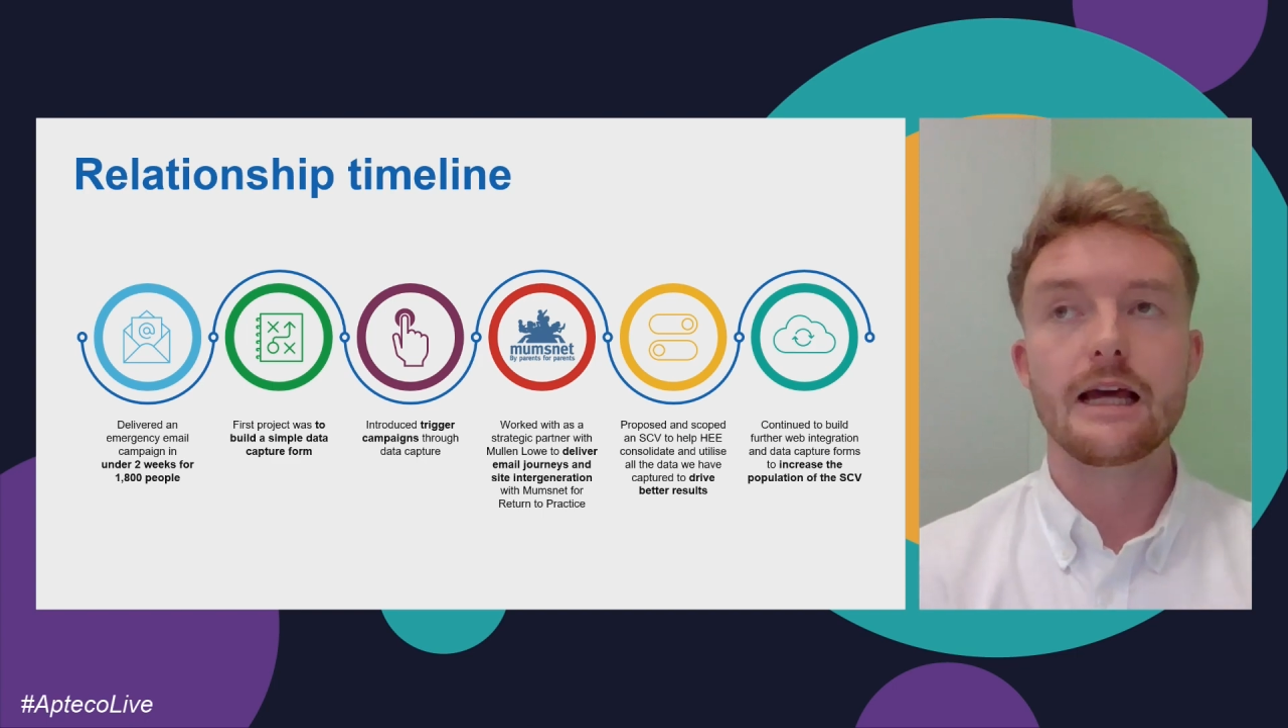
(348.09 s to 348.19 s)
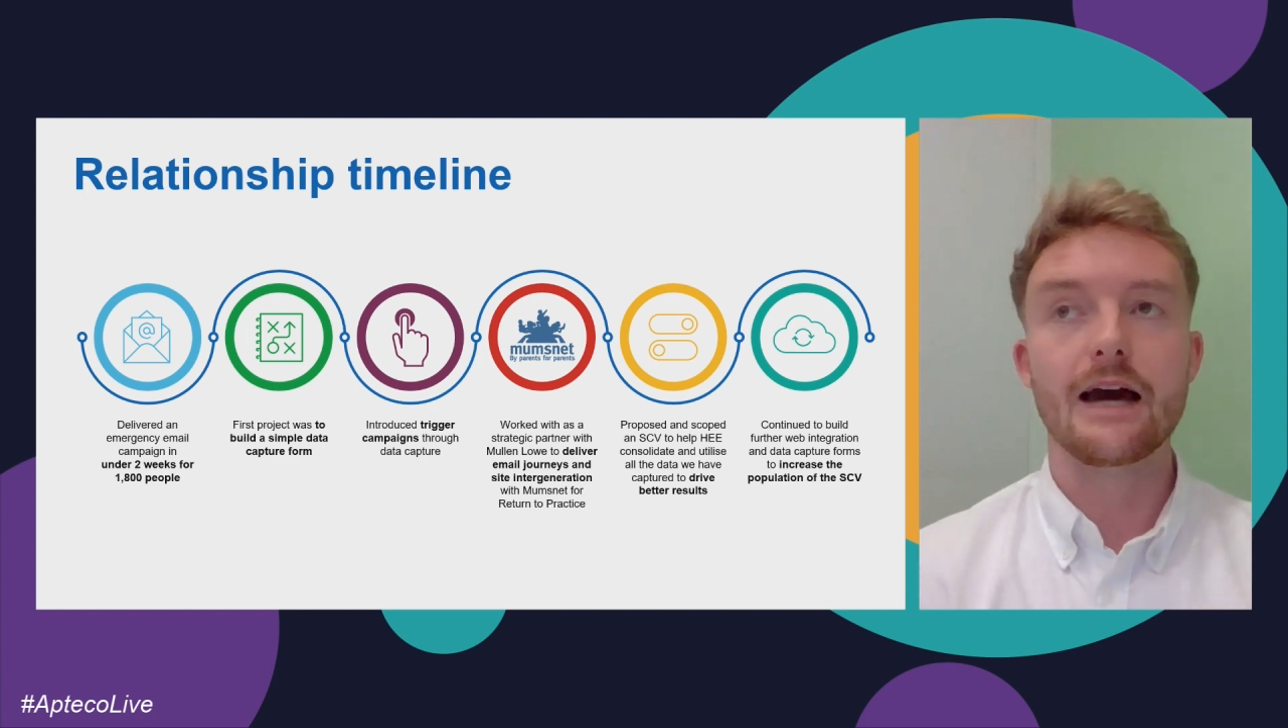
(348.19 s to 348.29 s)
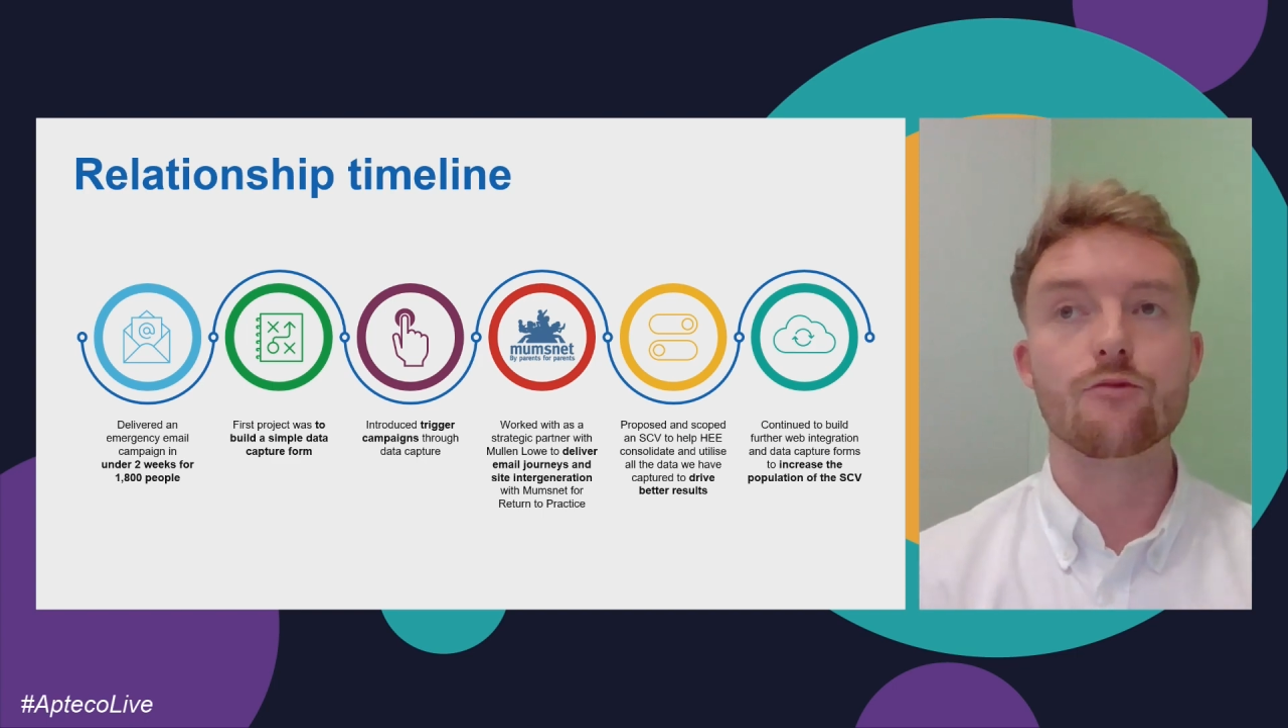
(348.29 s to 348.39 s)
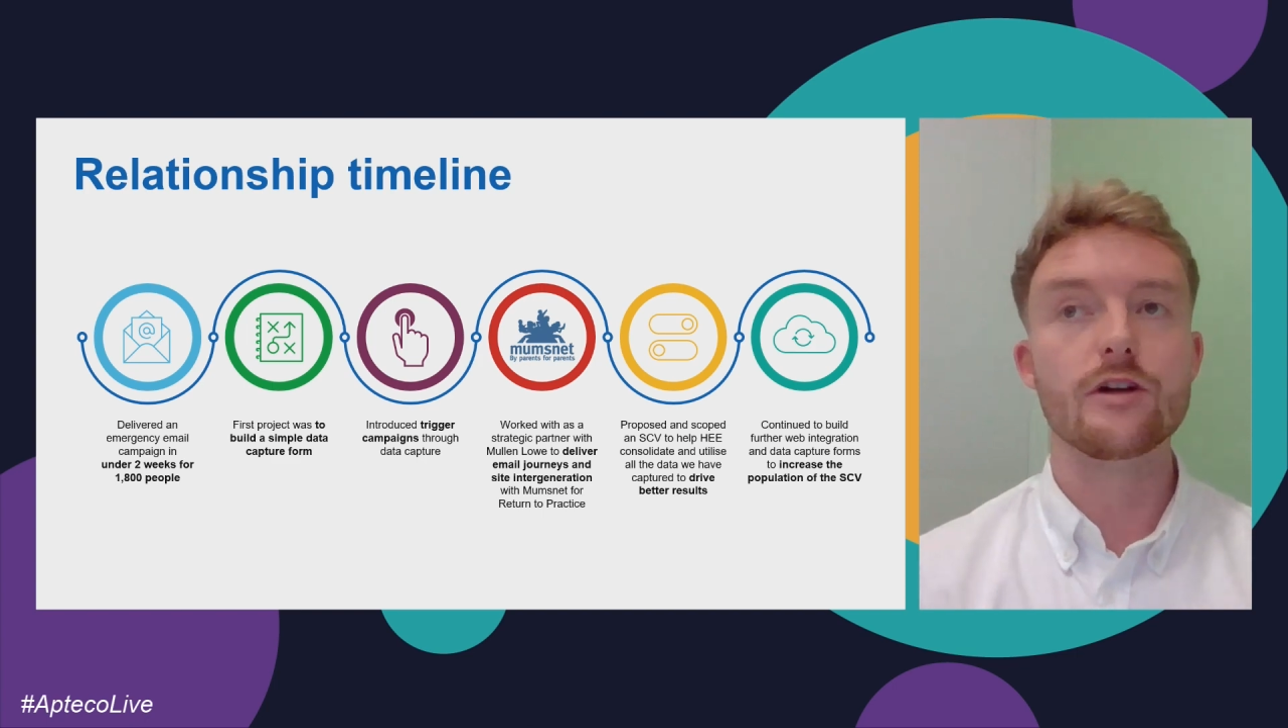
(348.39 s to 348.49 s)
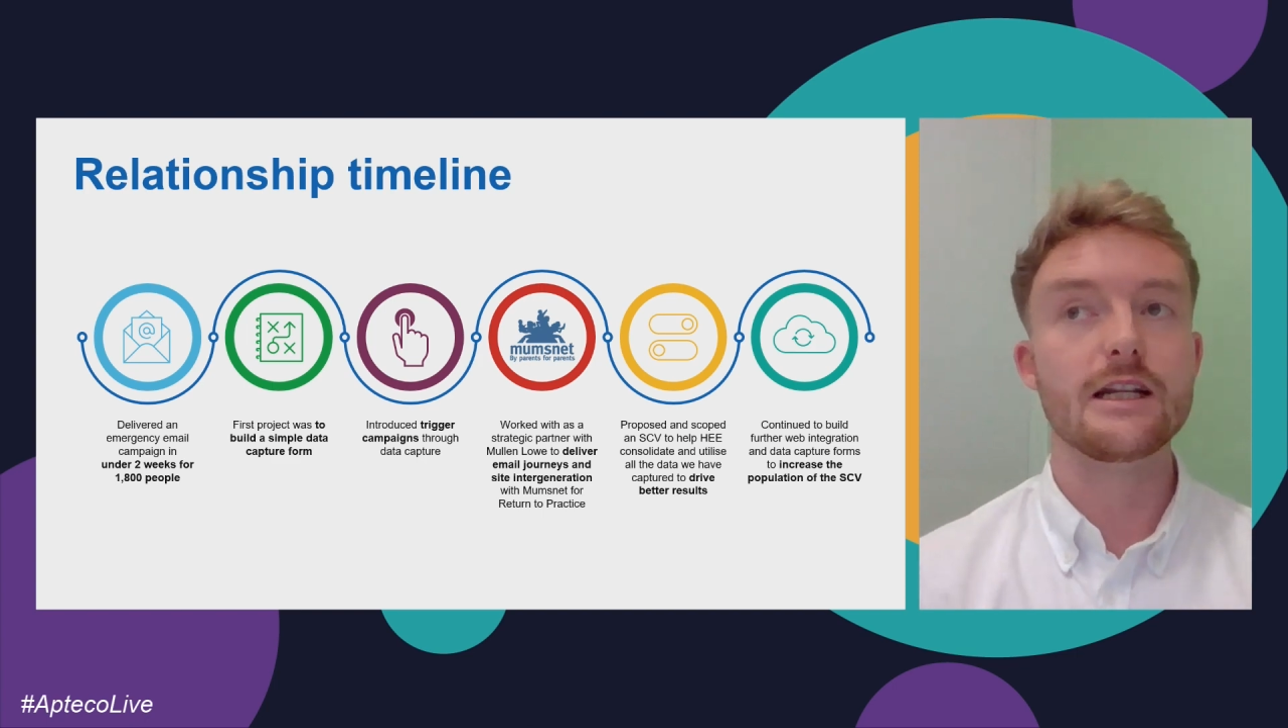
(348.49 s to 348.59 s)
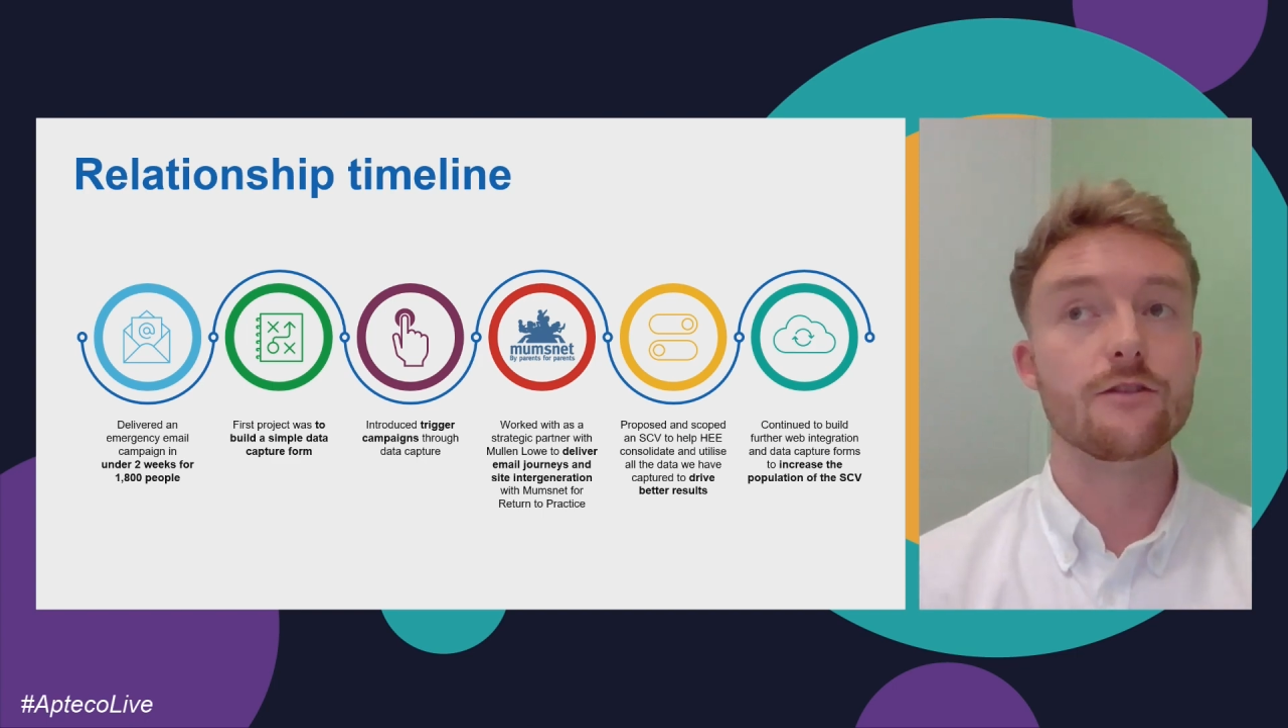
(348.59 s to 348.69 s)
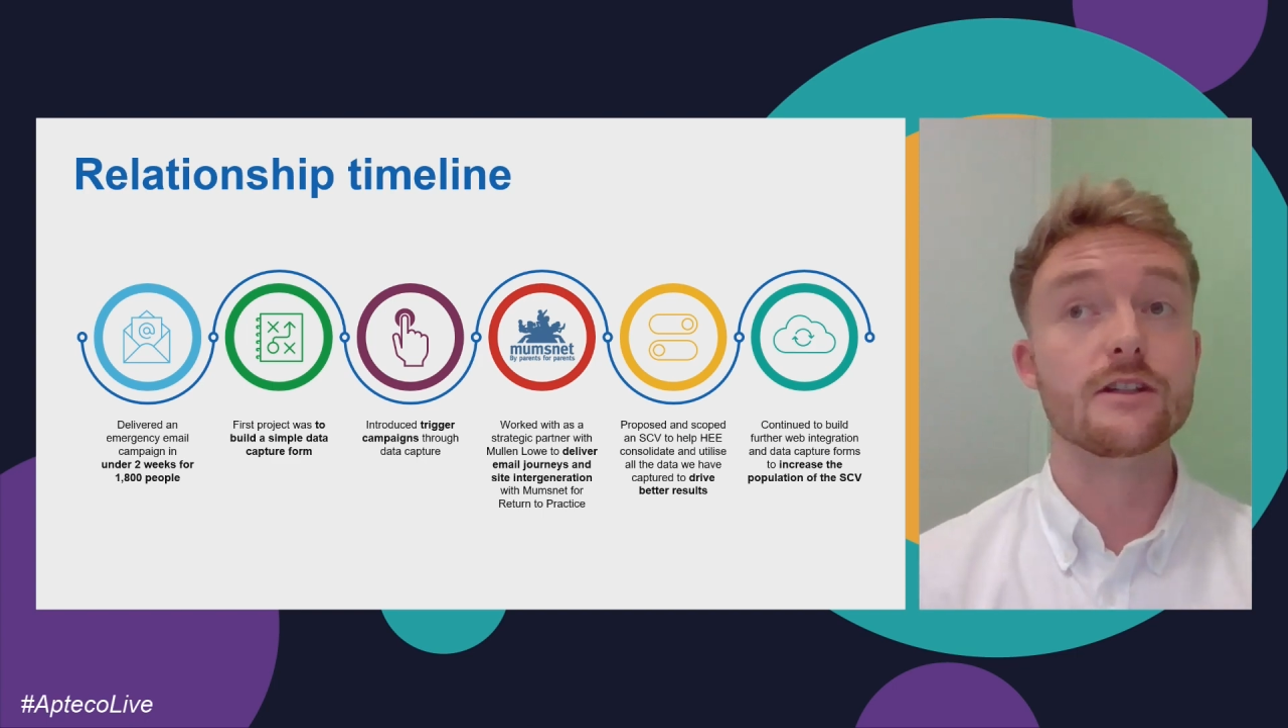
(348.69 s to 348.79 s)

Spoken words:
and really the